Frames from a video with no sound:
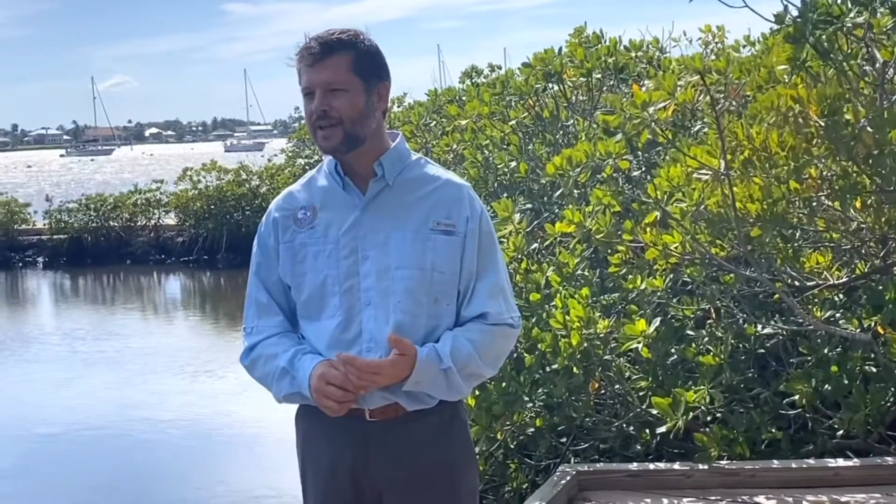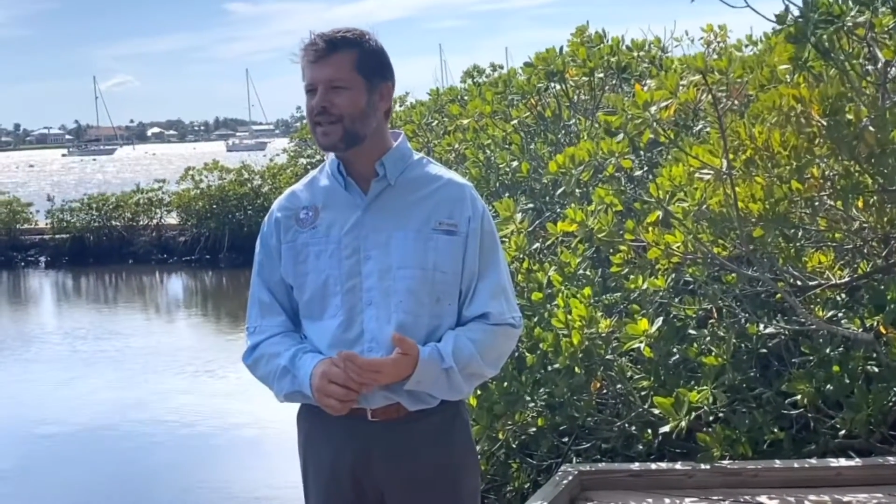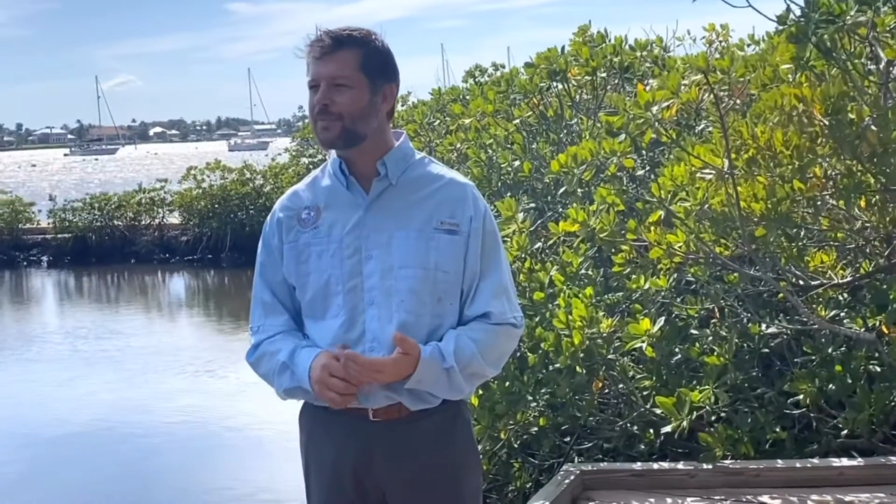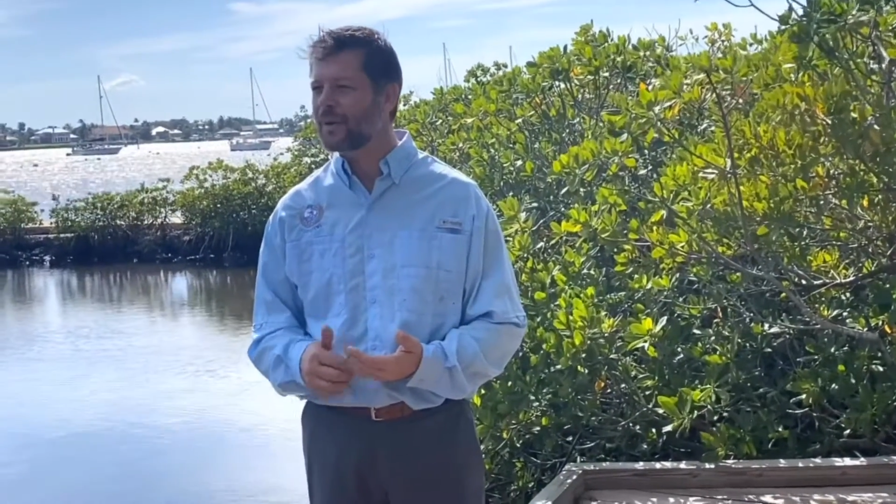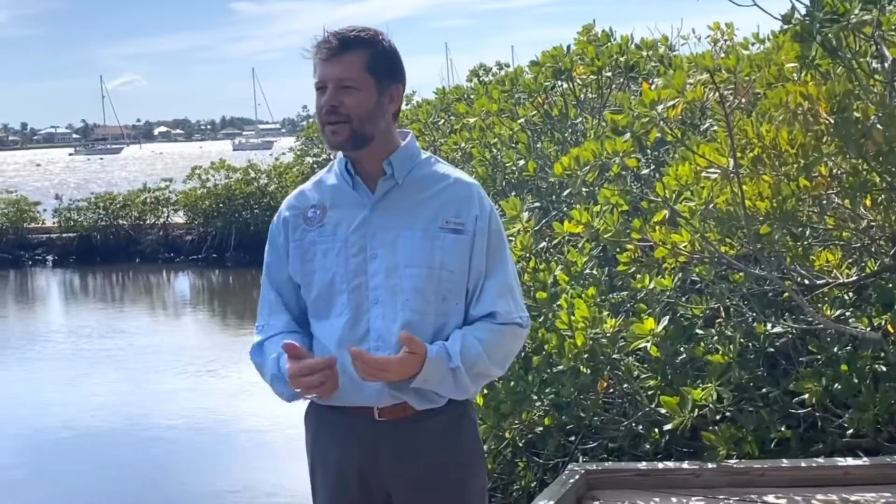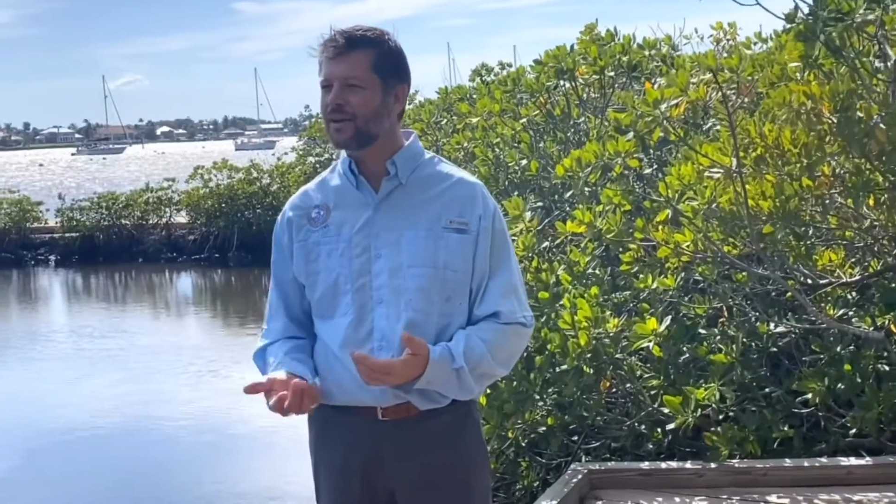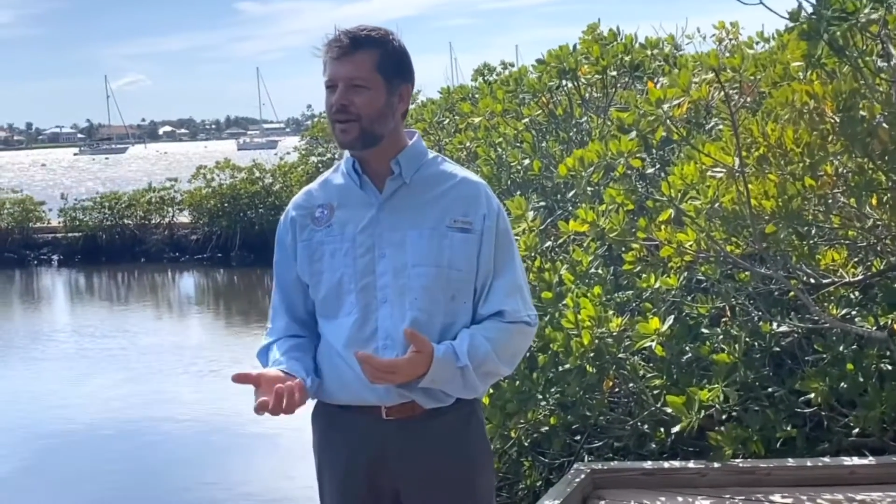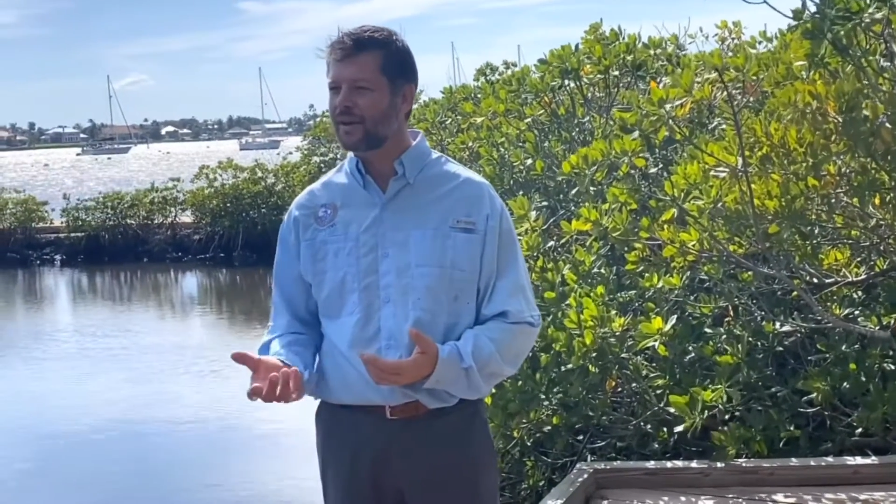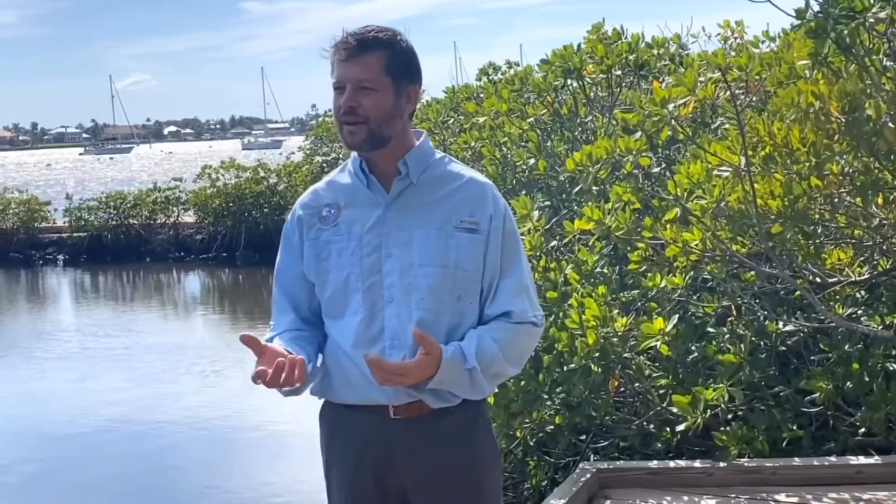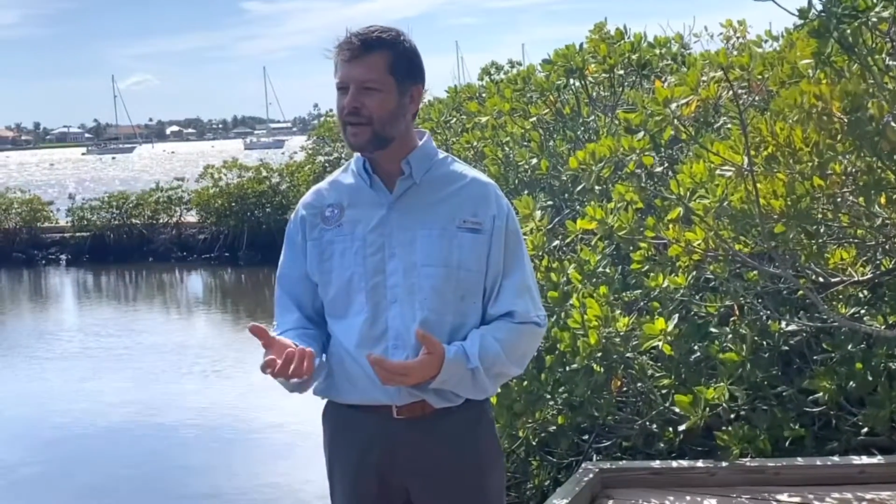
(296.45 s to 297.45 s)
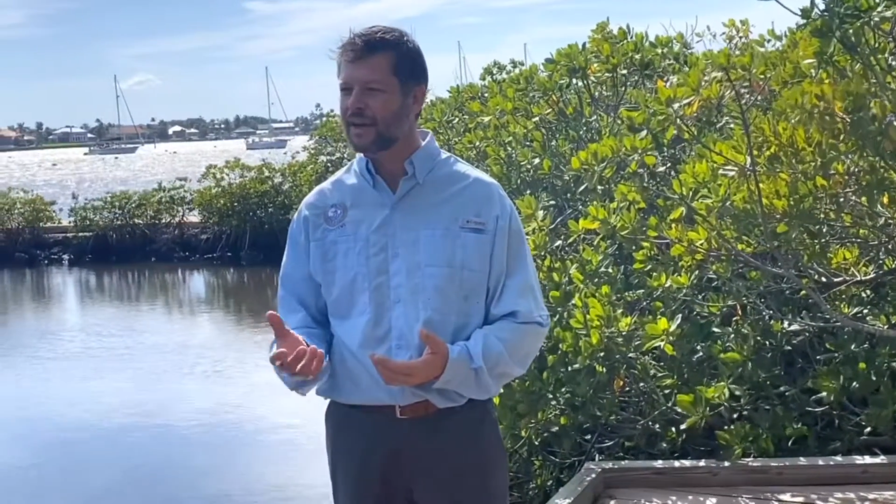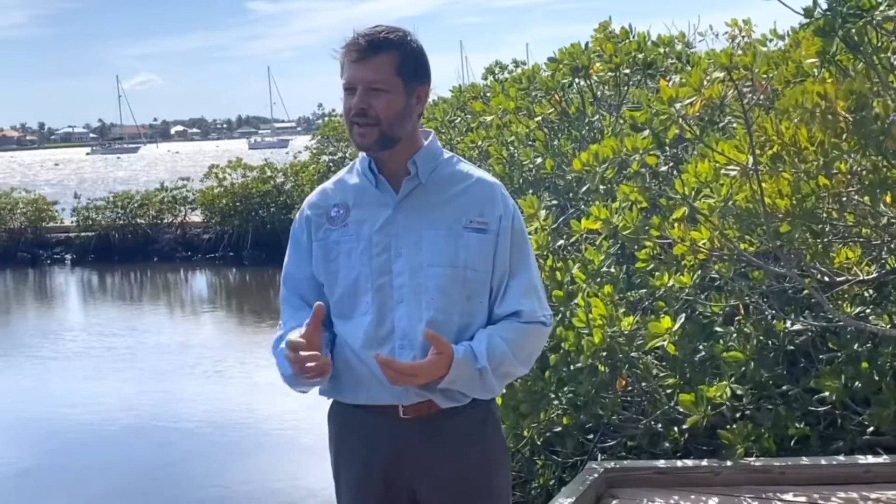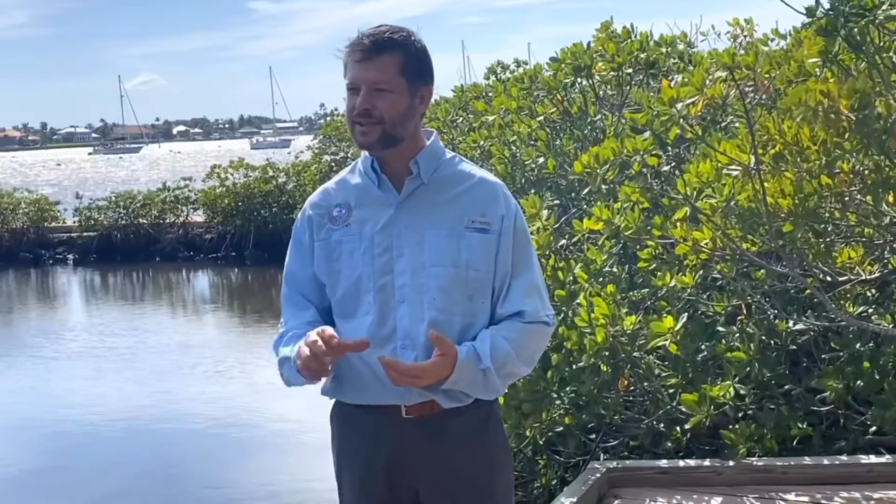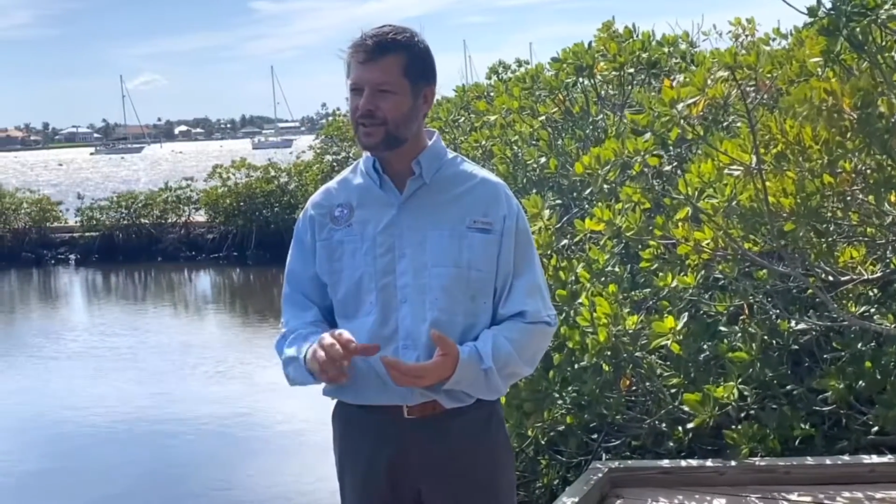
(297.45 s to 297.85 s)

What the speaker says: they depend on a